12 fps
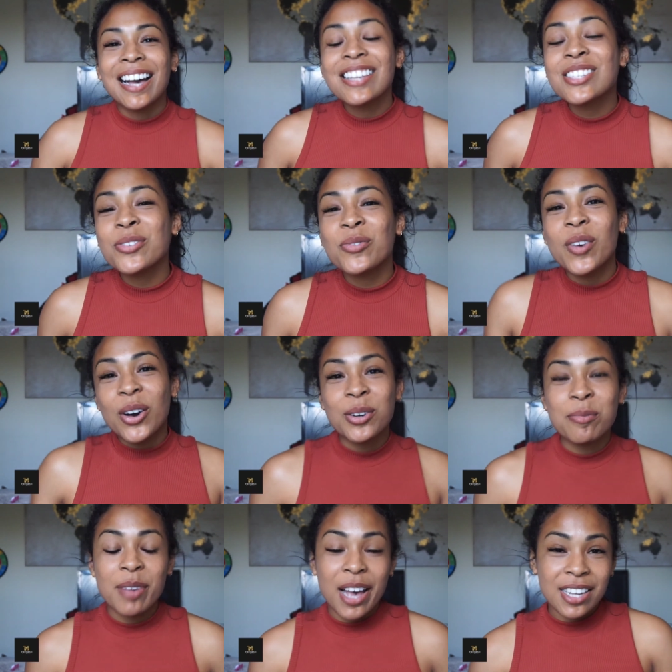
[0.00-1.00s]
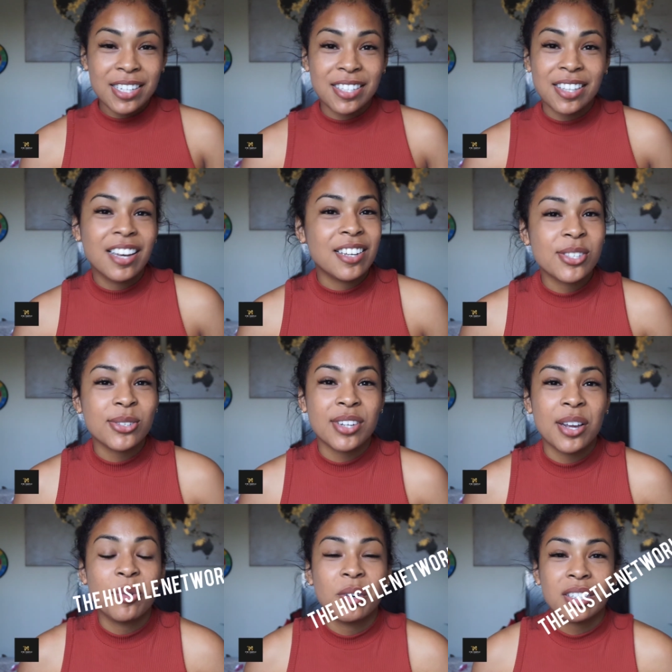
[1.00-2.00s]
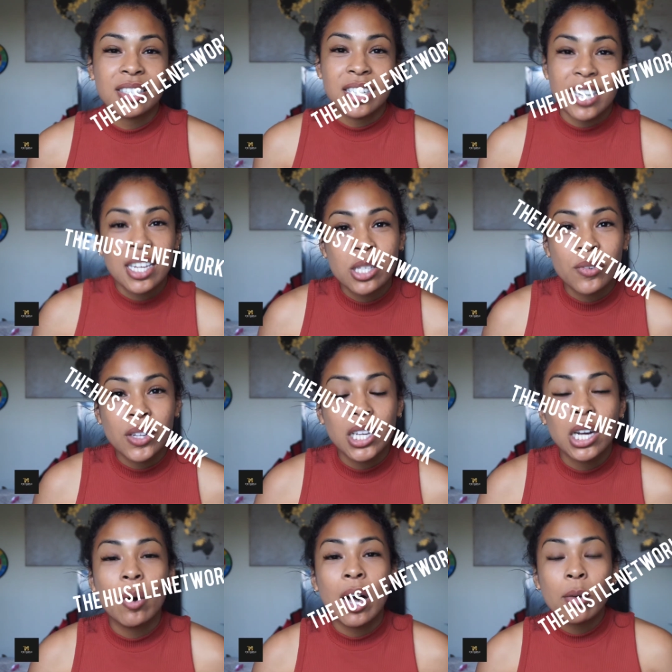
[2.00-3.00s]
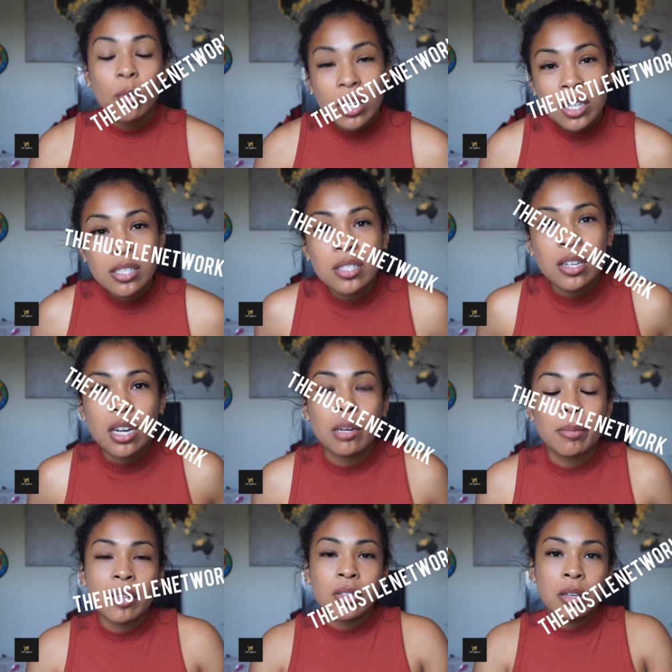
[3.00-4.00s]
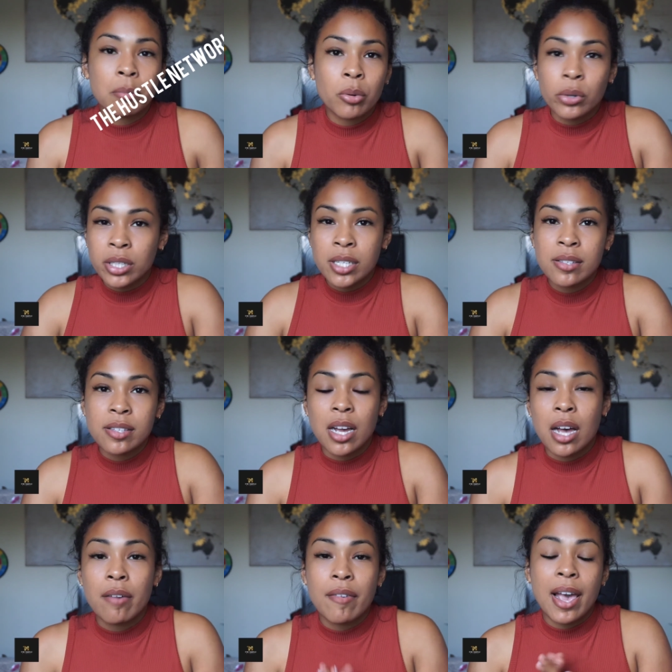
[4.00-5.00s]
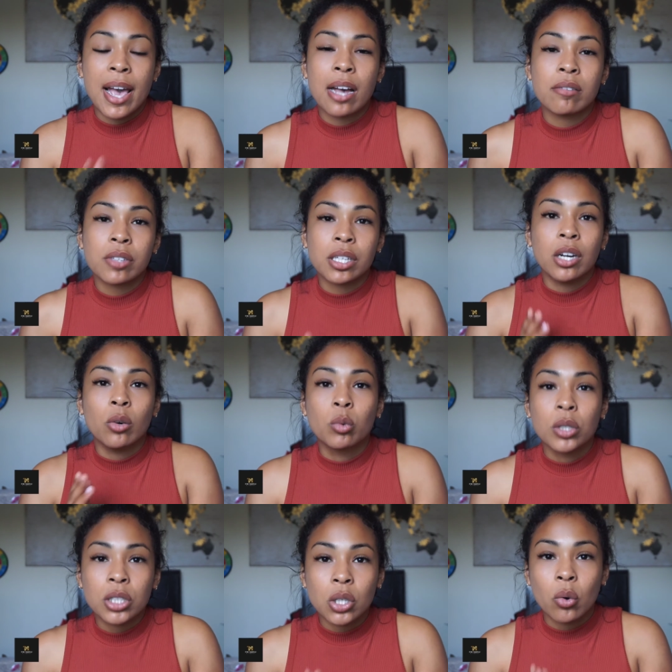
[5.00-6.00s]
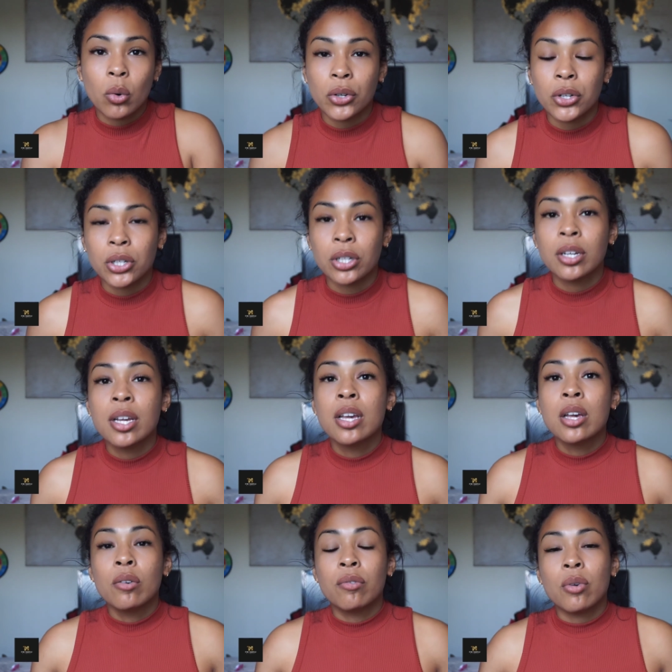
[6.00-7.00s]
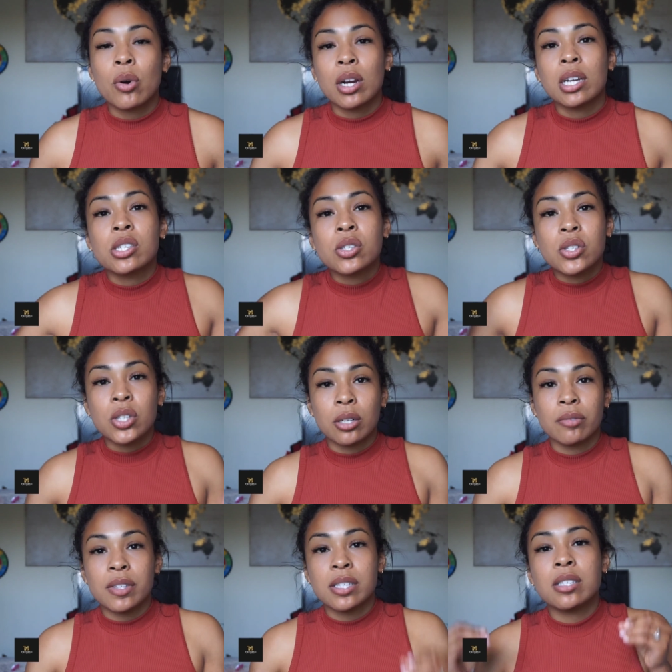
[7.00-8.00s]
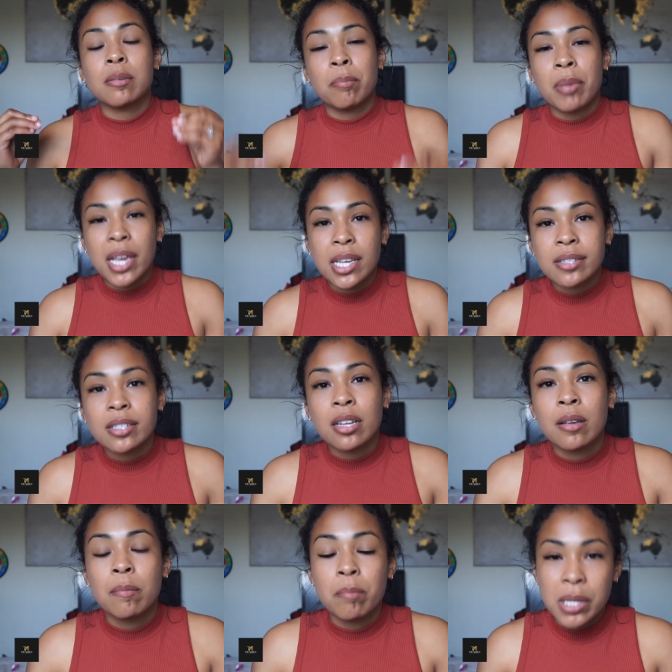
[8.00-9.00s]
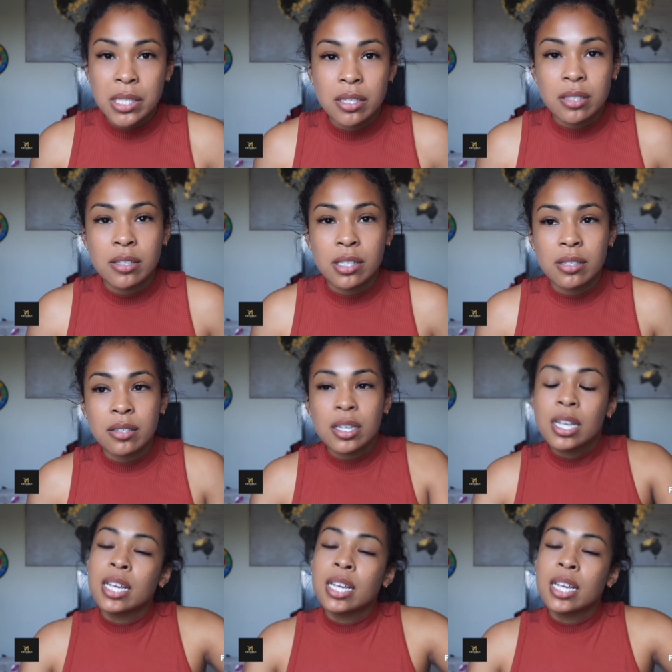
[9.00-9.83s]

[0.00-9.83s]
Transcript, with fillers: guys, welcome back to the Hustle Network. Today's video, I wanted to talk about the importance of having a work order for service-based businesses.